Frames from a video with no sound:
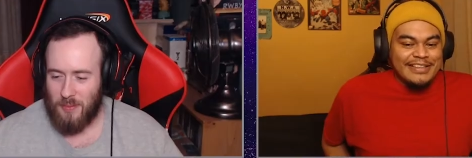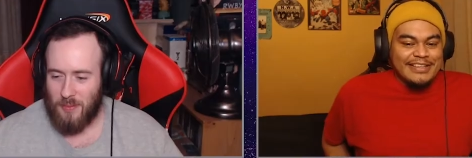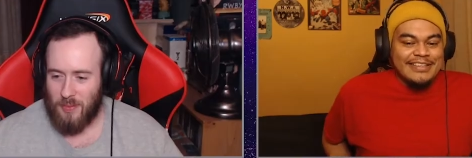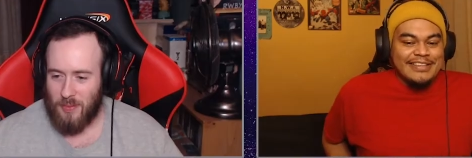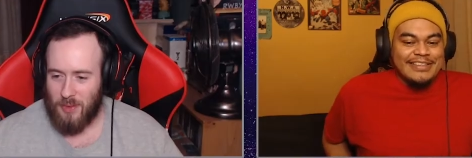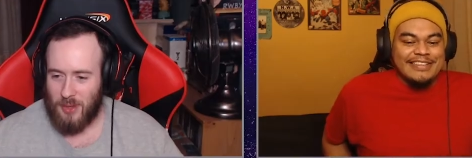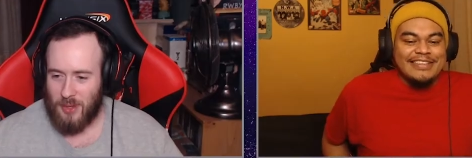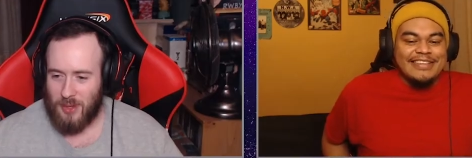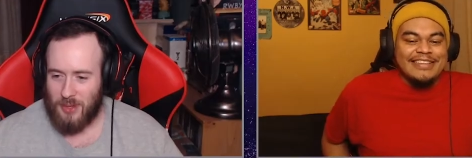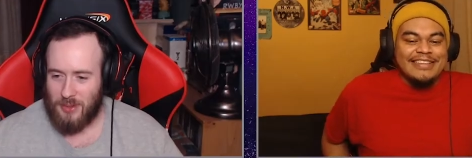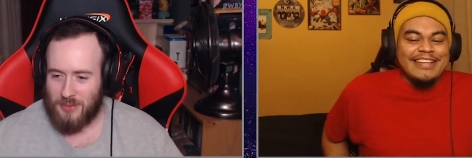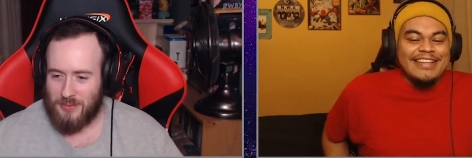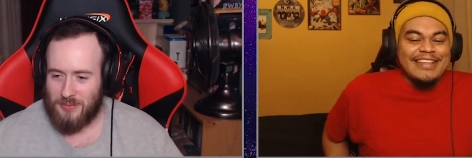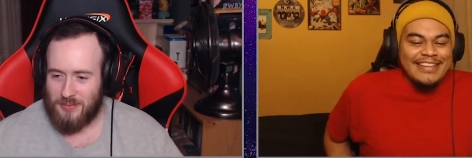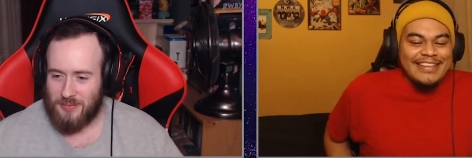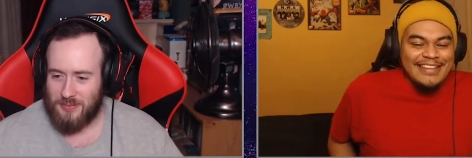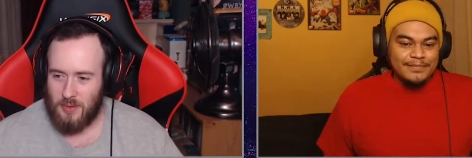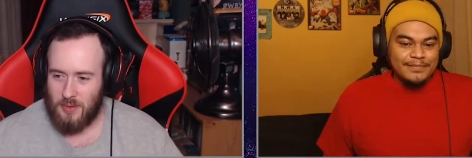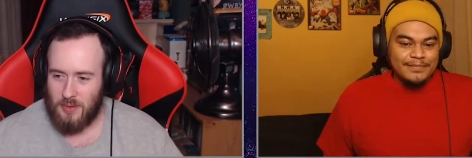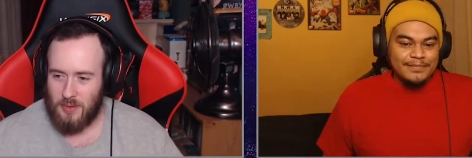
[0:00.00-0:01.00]

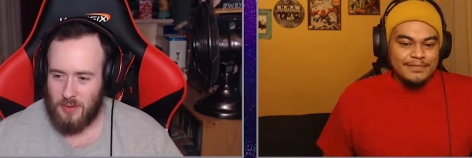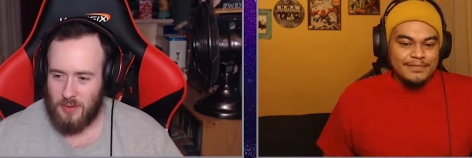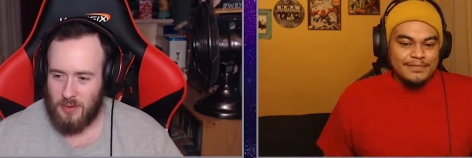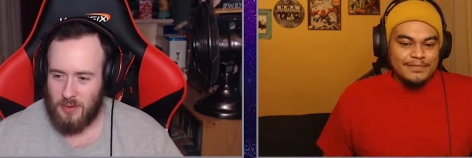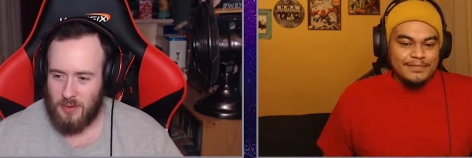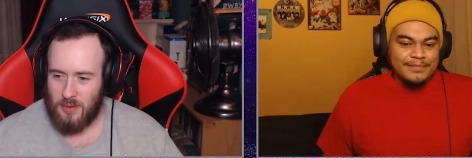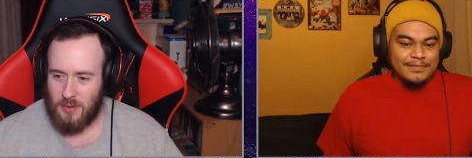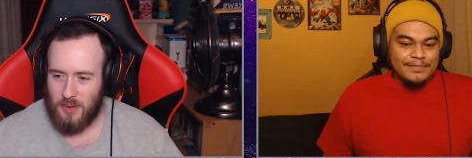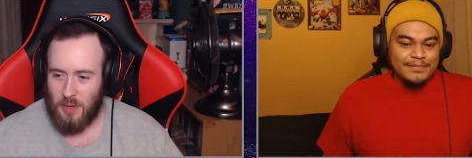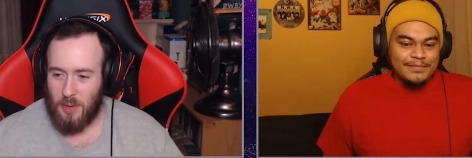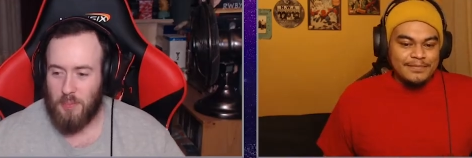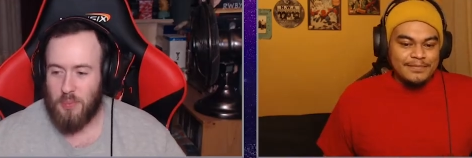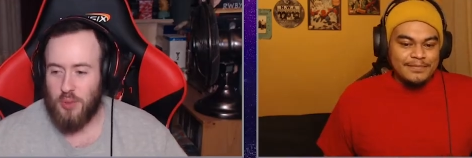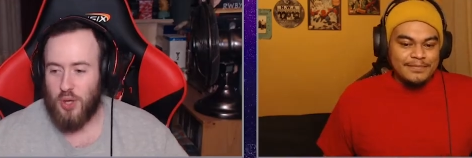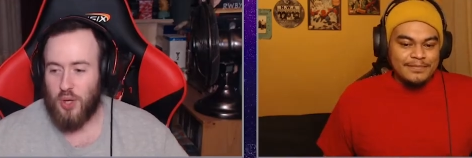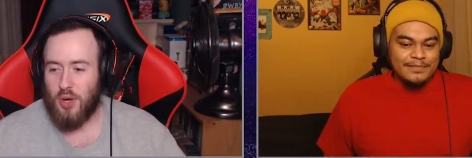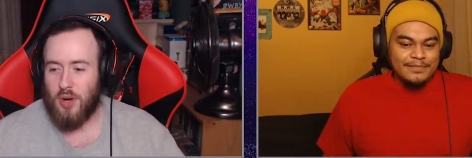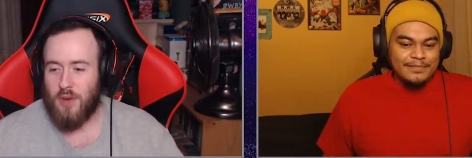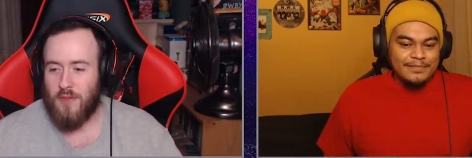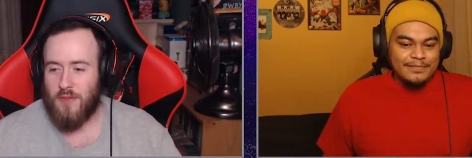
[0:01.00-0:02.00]
Speaker 1: the
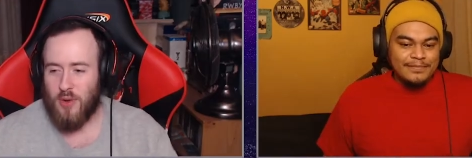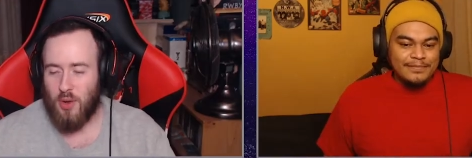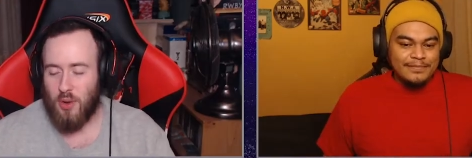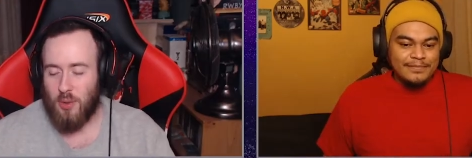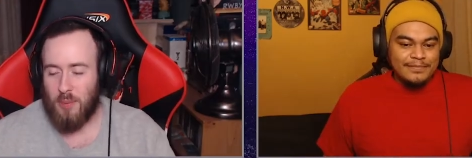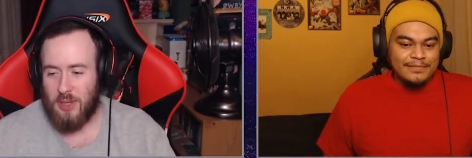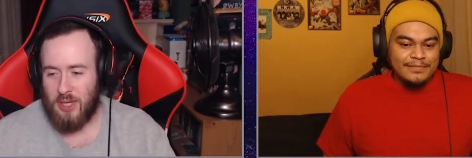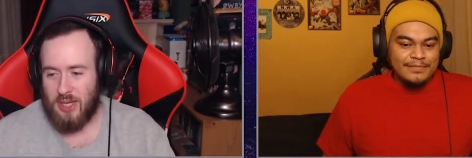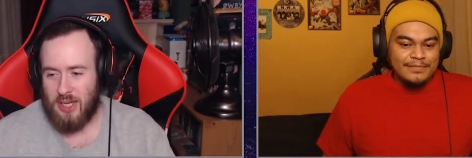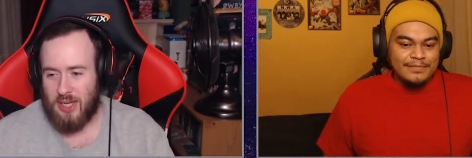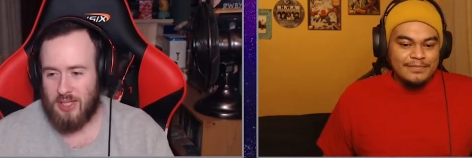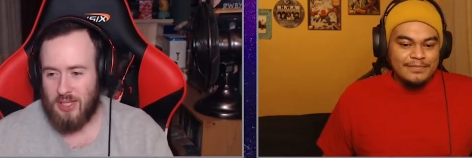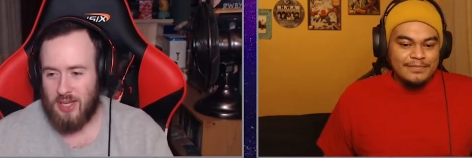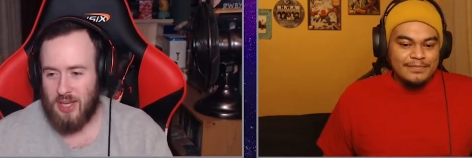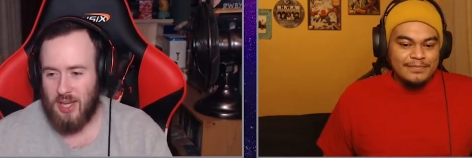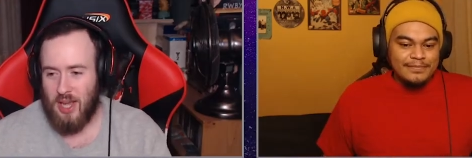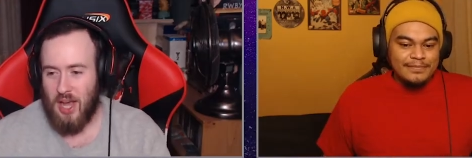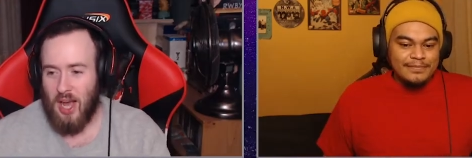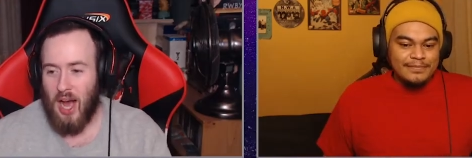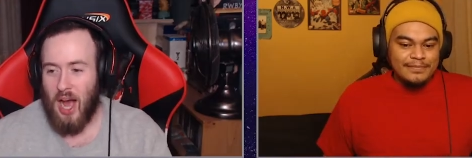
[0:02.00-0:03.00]
beautiful beast.
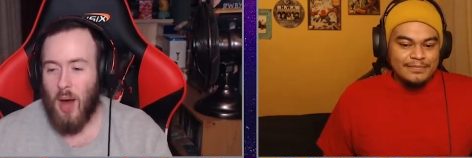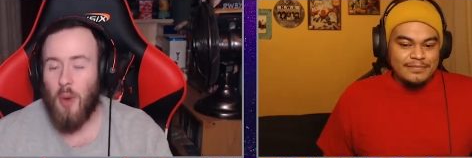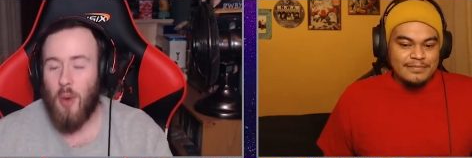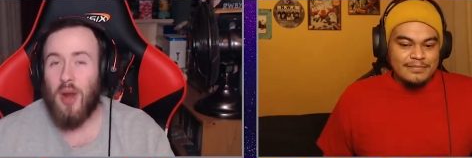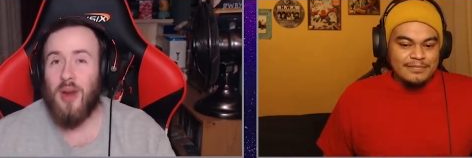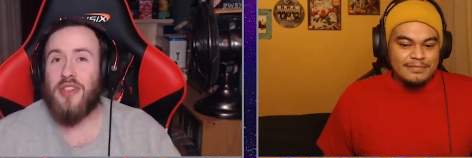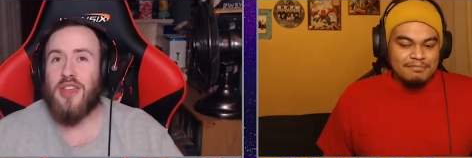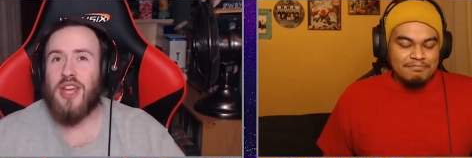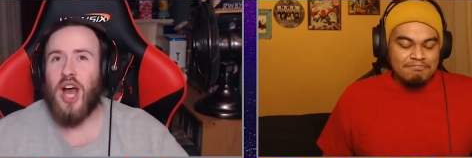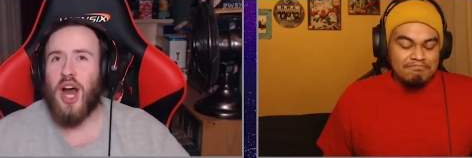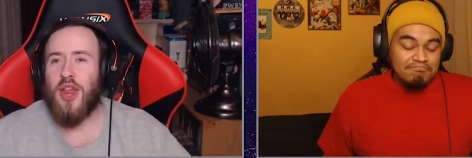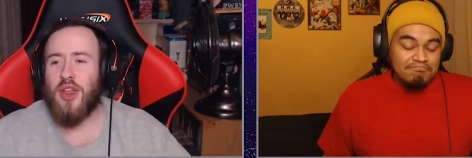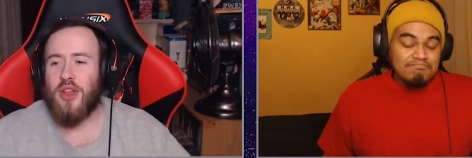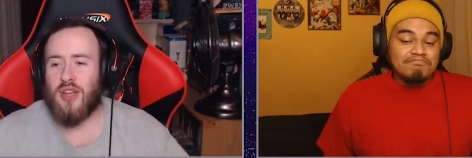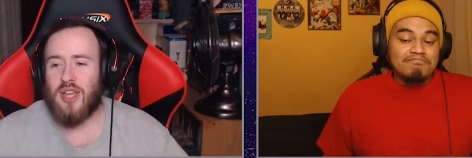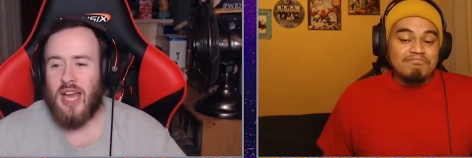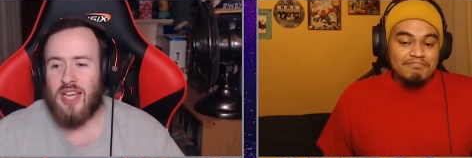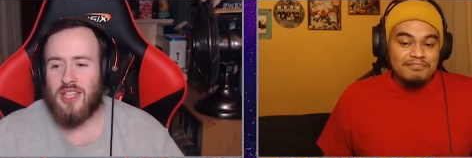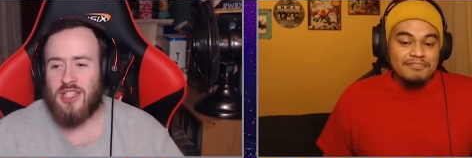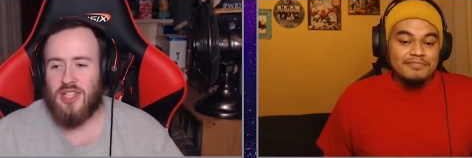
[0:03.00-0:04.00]
I wonder if the
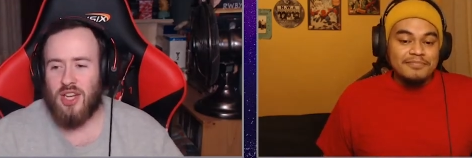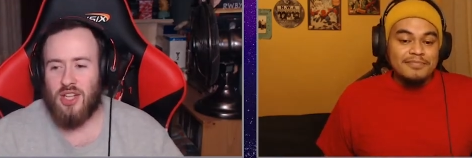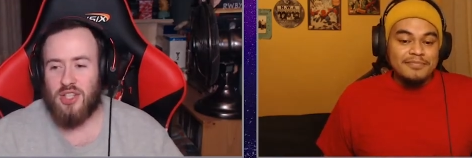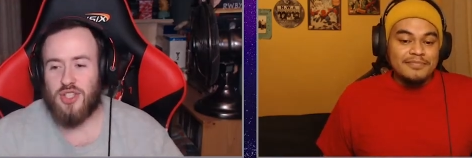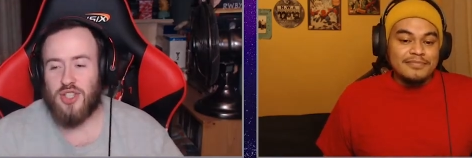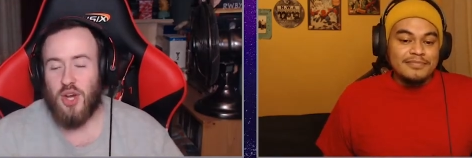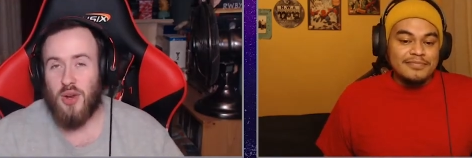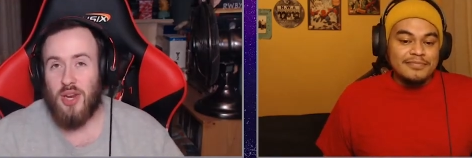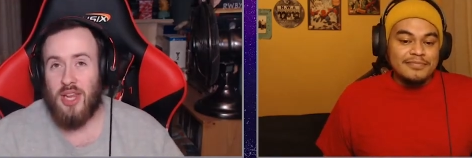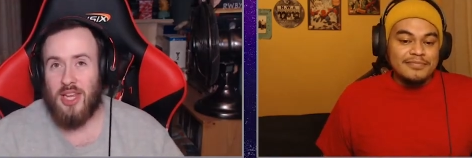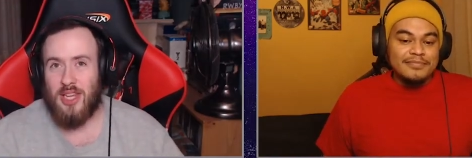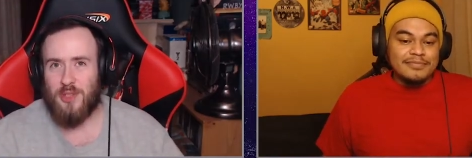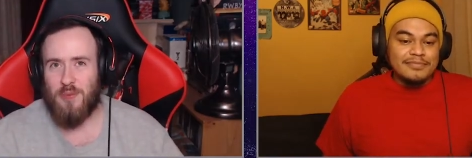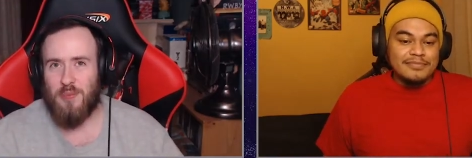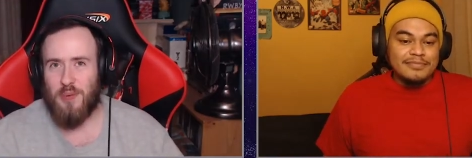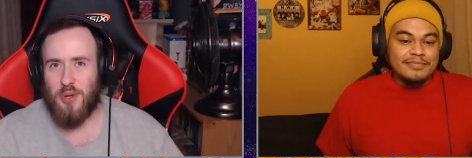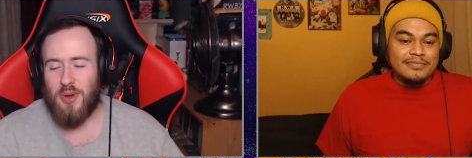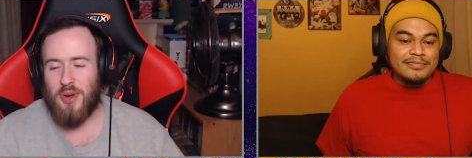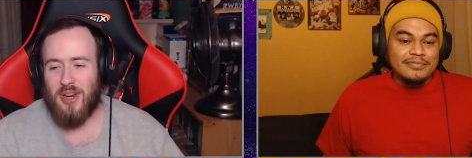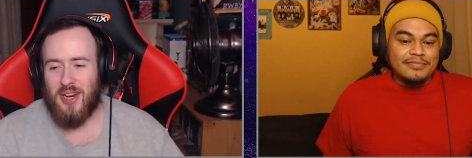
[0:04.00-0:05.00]
other guy's gonna insult
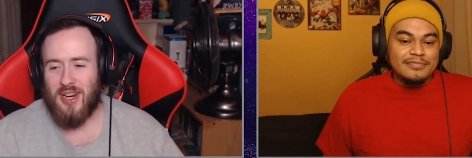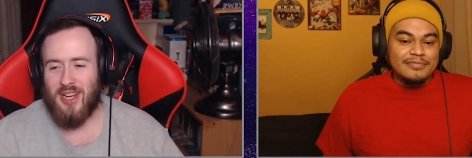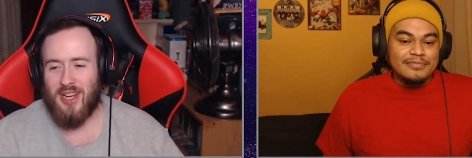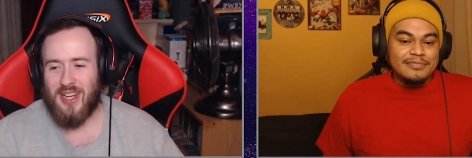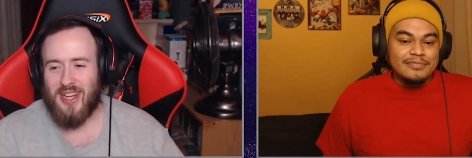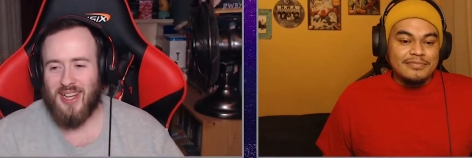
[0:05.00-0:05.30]
his beauty.